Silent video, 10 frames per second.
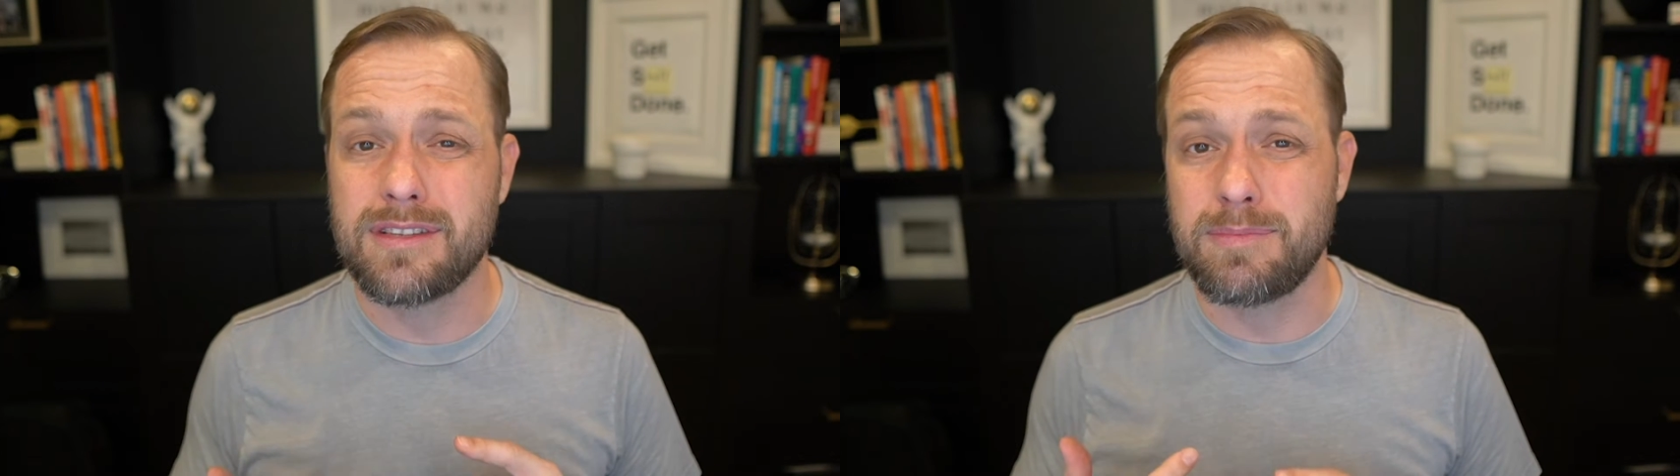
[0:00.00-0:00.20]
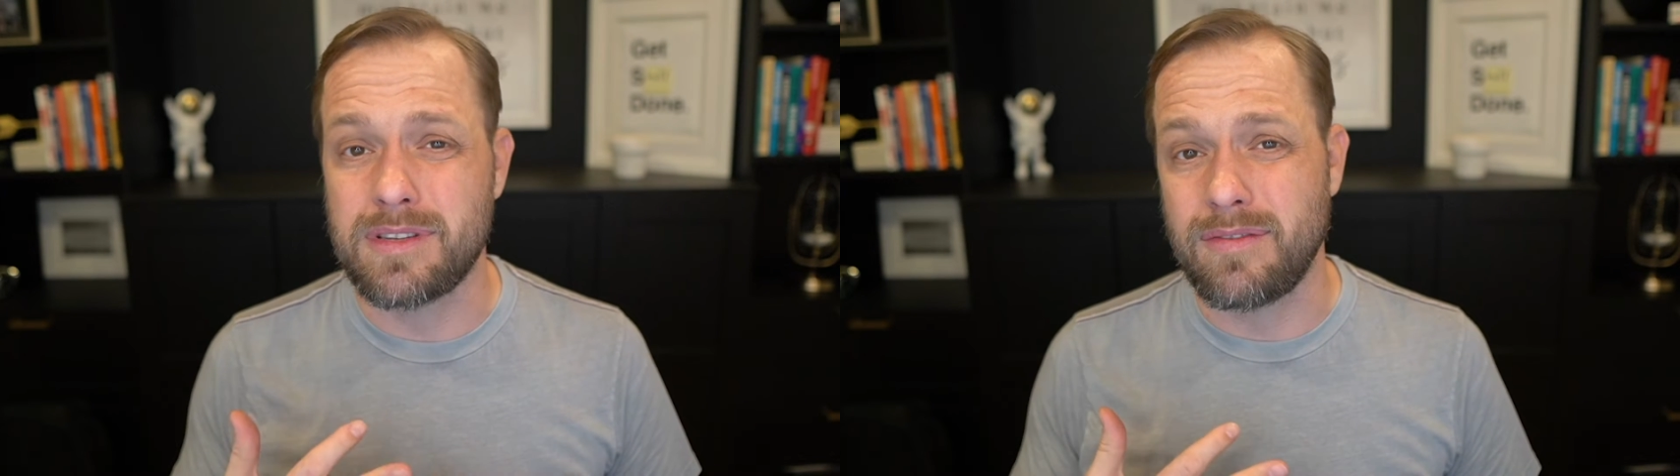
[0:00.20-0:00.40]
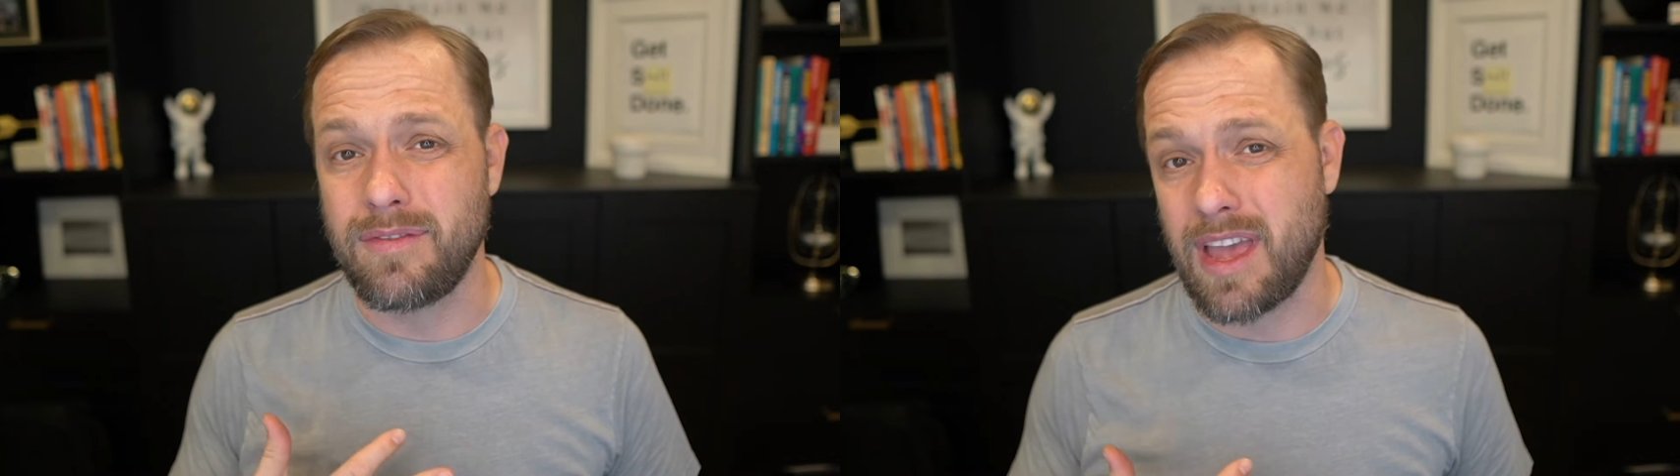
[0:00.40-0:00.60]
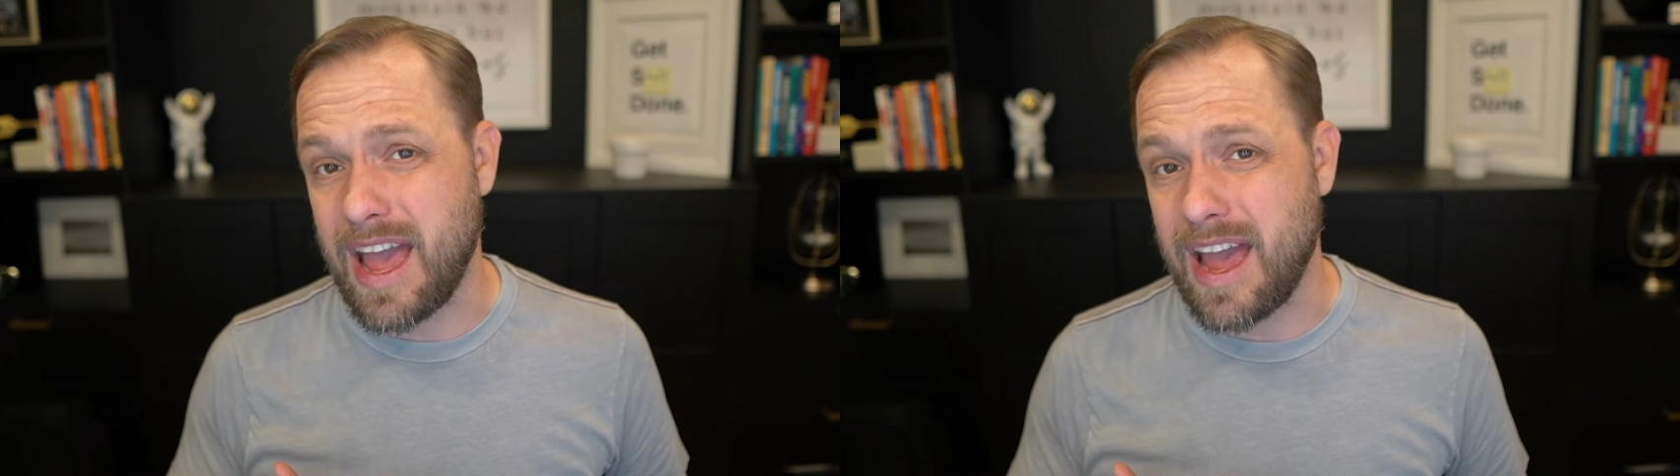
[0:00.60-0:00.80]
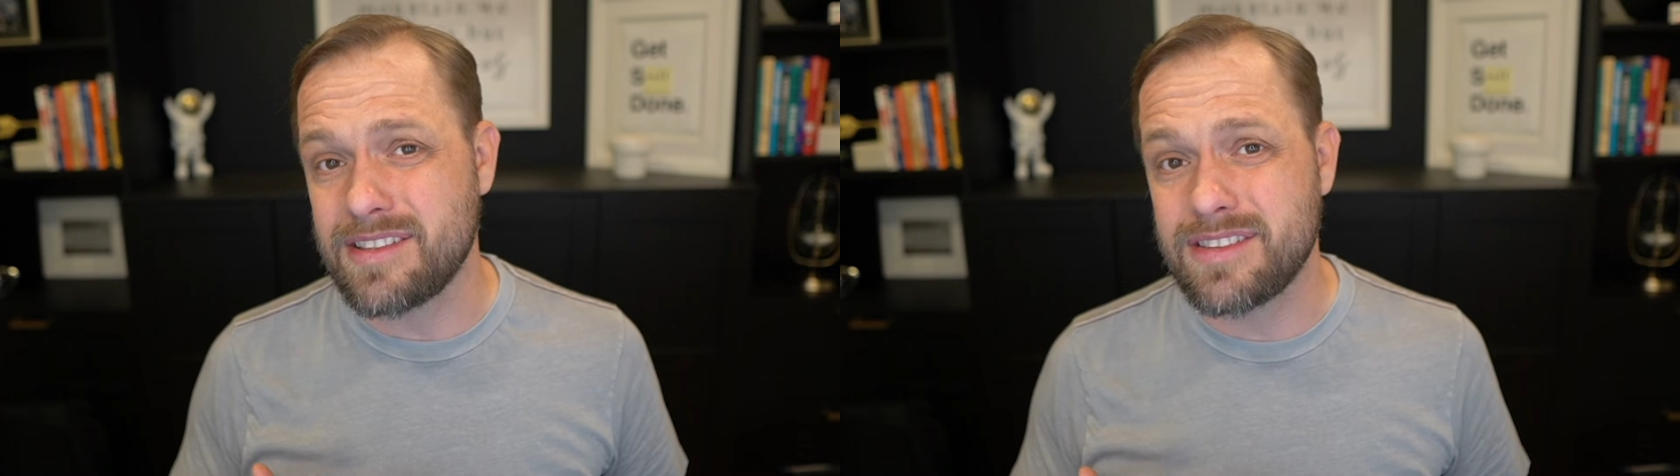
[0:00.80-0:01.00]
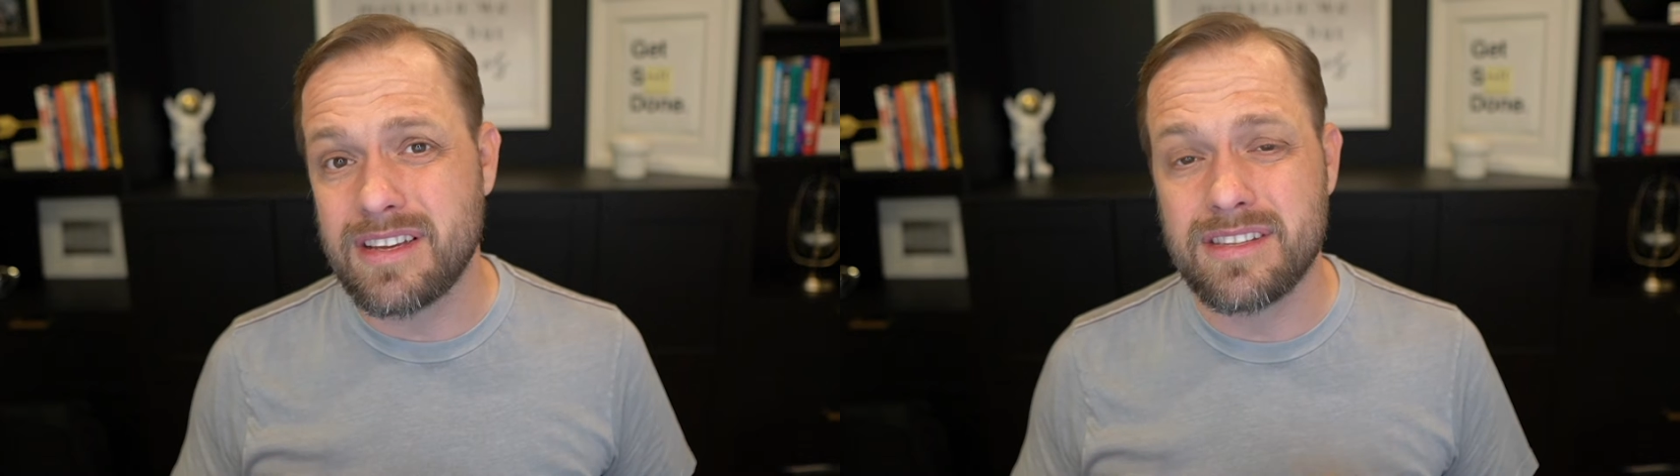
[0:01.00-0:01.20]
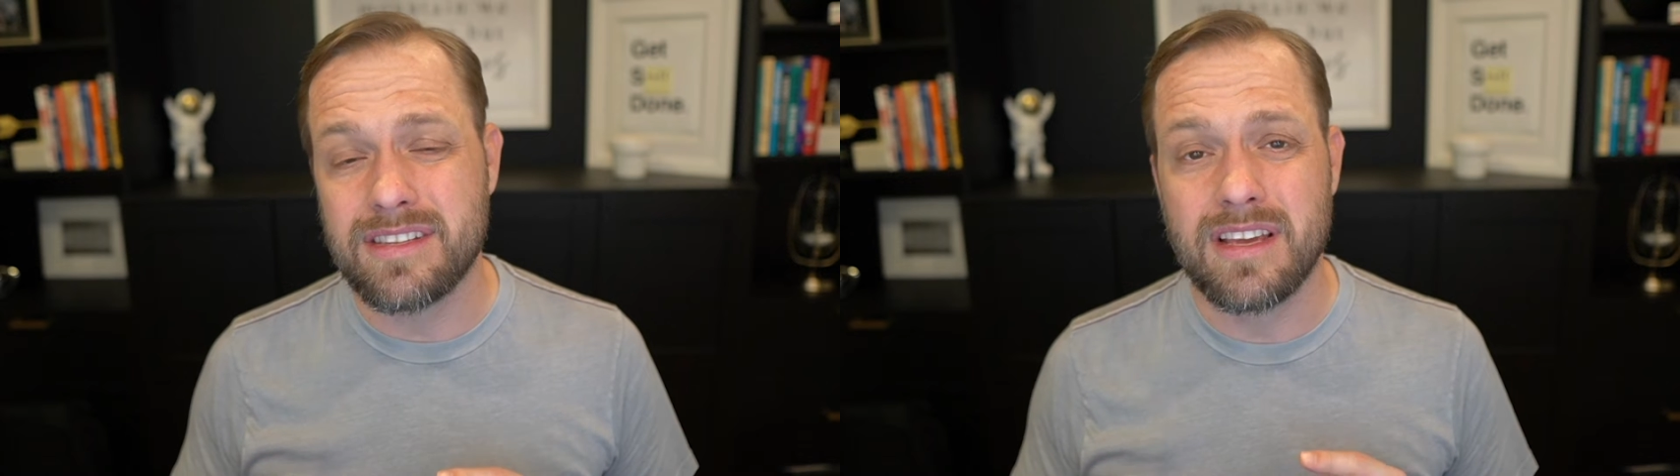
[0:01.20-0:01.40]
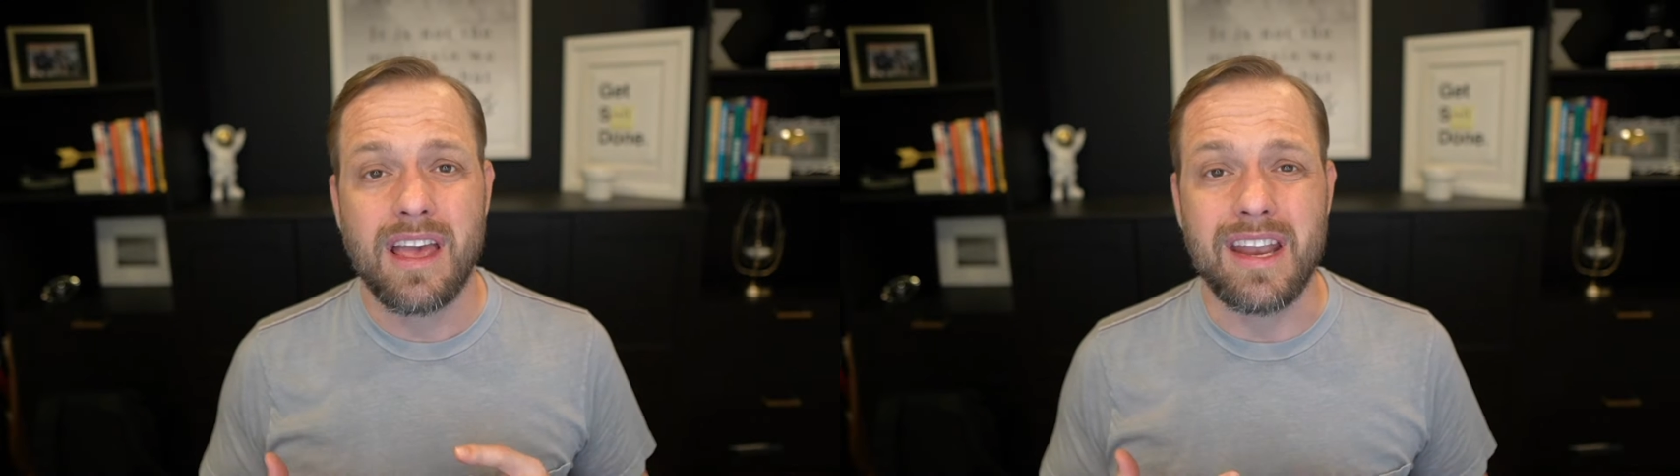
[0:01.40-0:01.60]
specific ad sets,